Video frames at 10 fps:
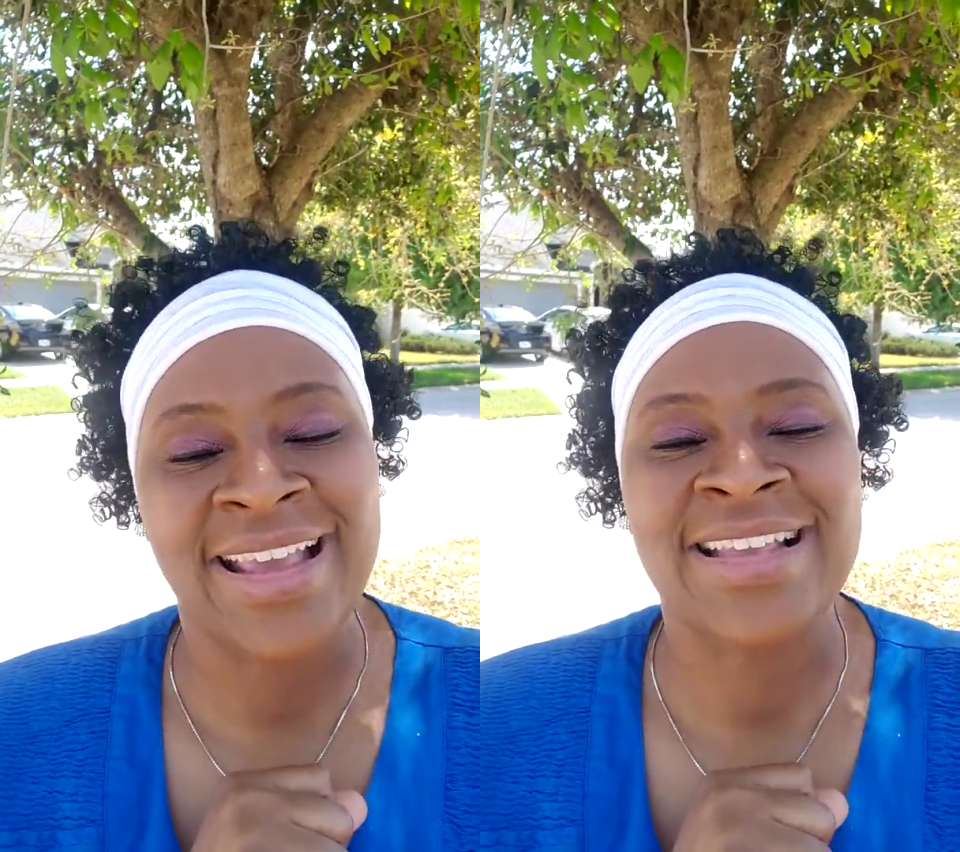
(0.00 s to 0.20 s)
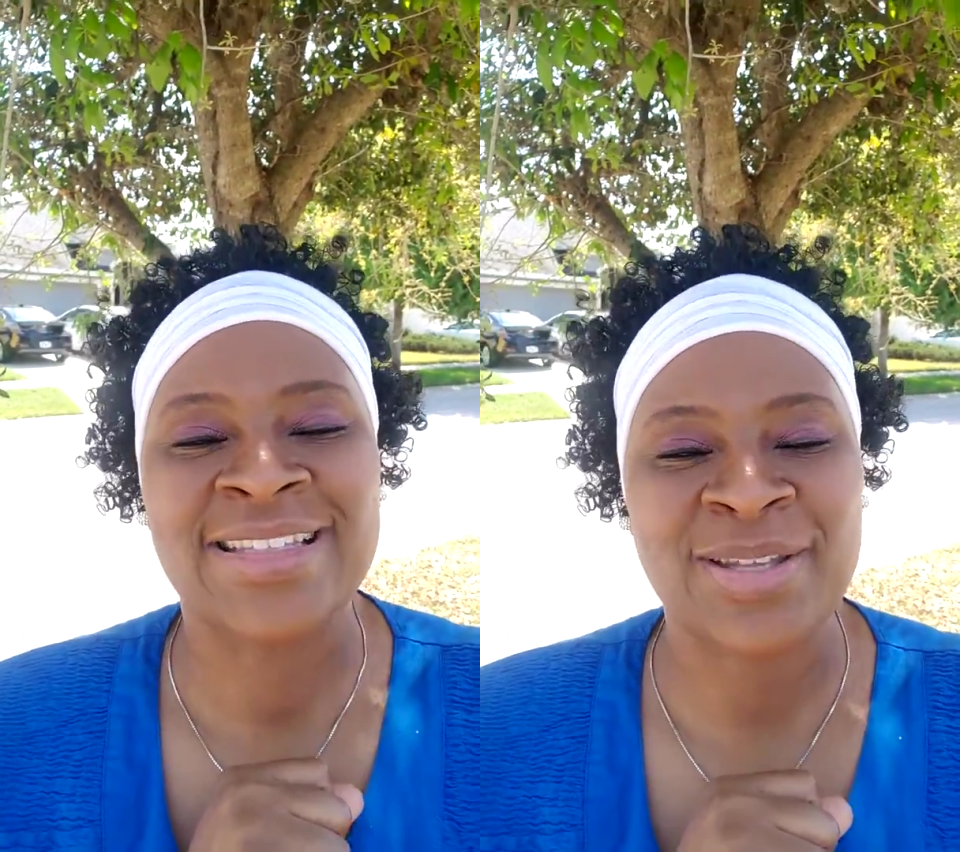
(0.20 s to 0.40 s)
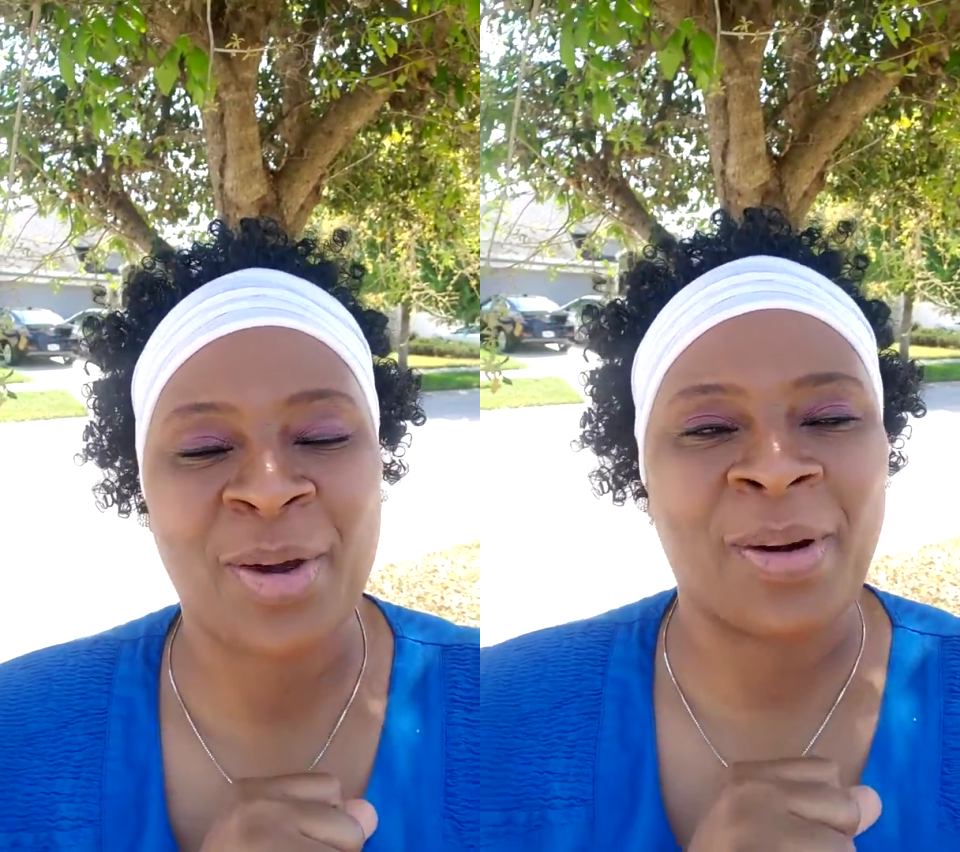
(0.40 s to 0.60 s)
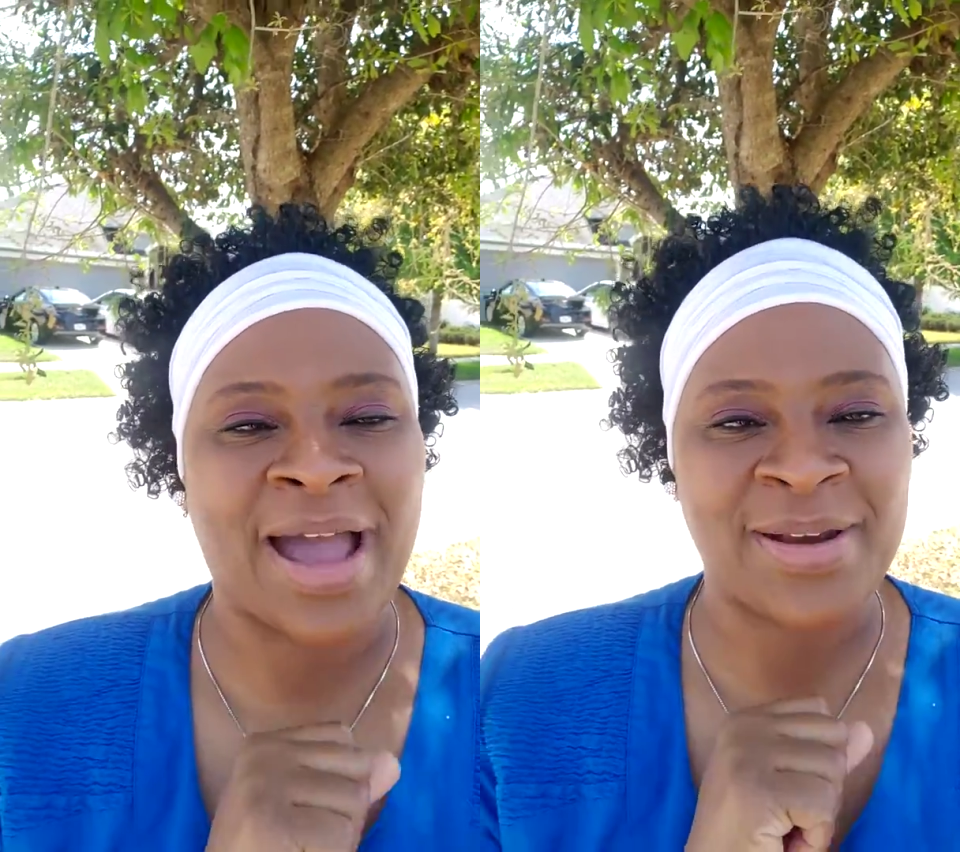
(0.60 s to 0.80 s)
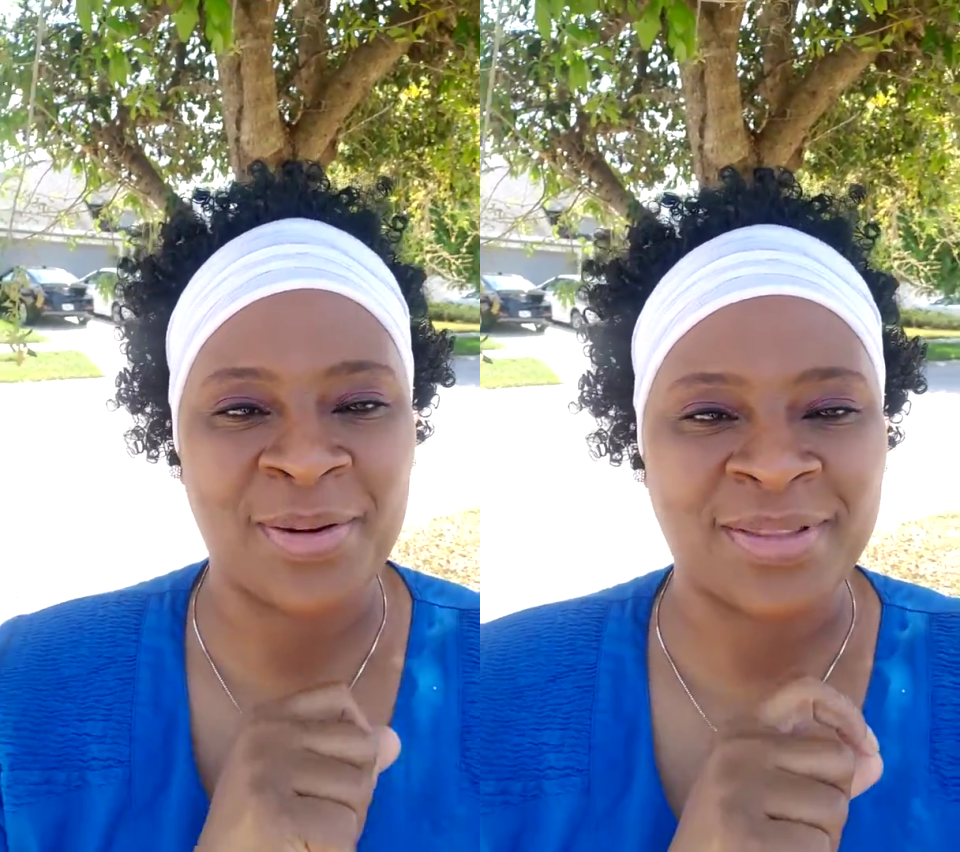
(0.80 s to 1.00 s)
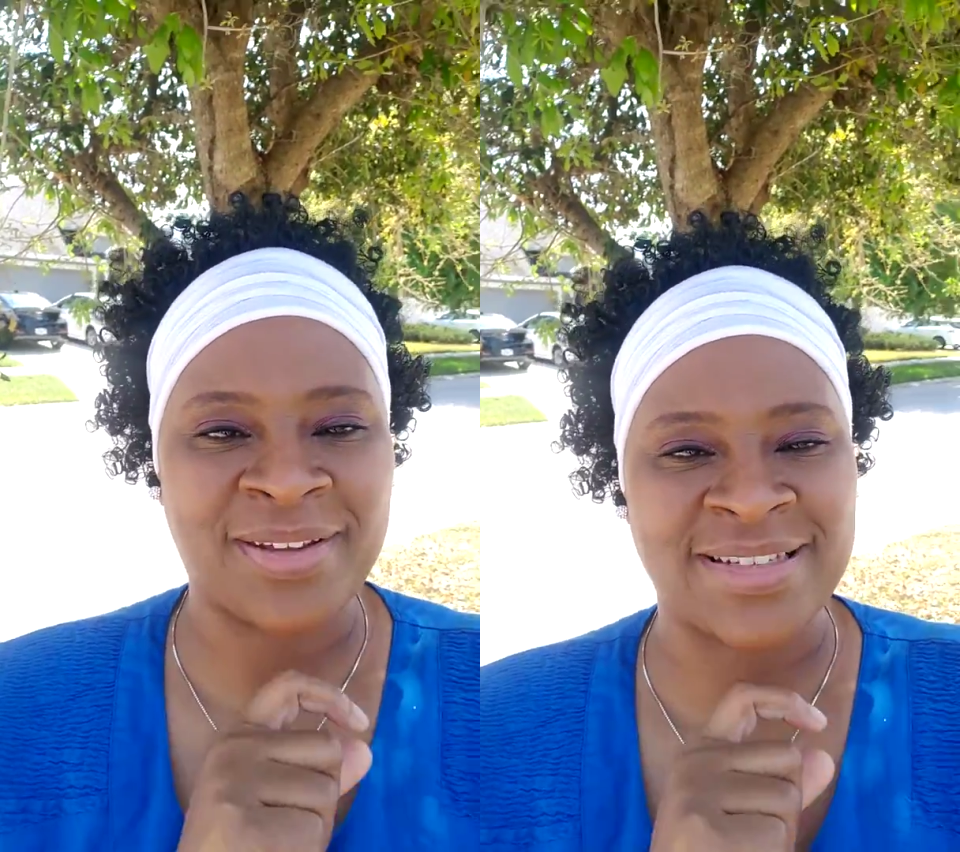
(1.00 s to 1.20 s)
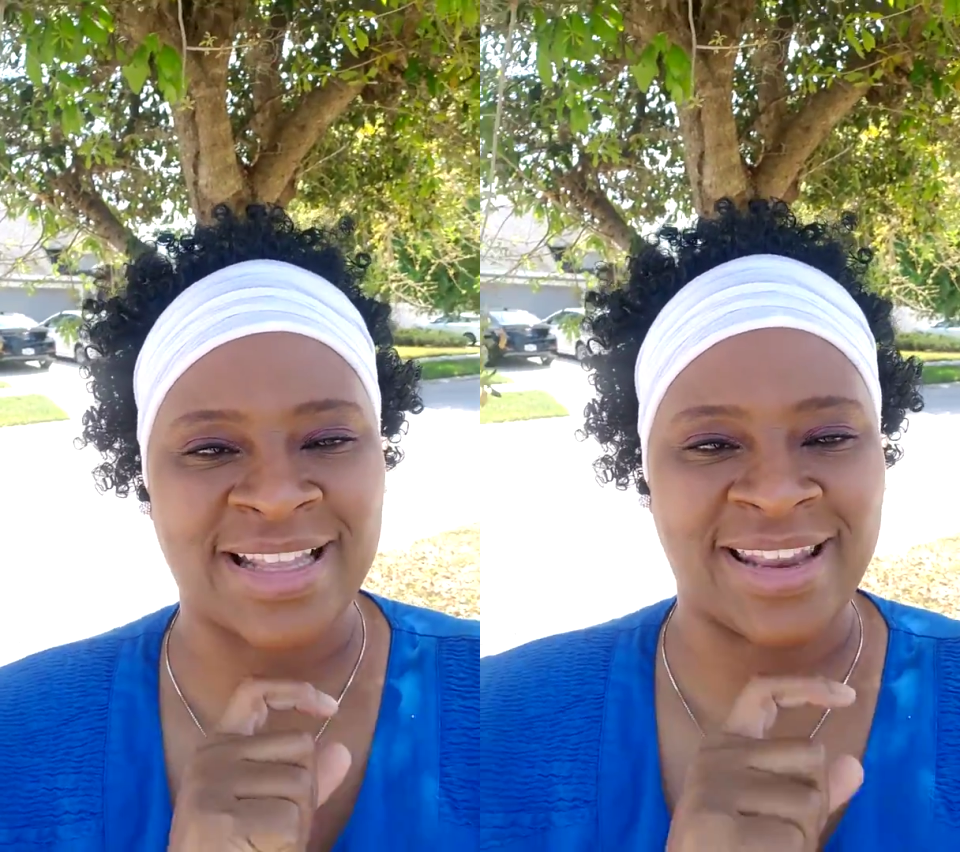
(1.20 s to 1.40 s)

So I know there's a